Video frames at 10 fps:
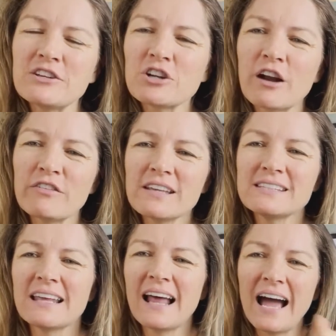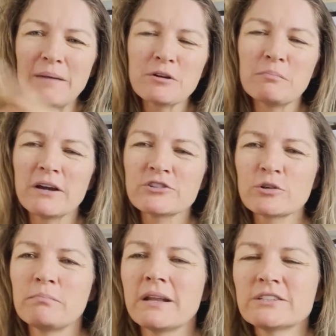Jarvis and I'm your
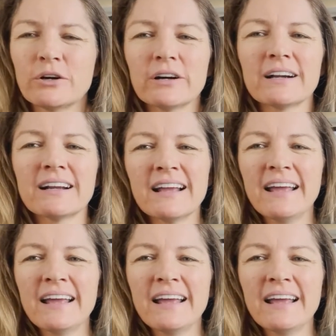mushroom mentor.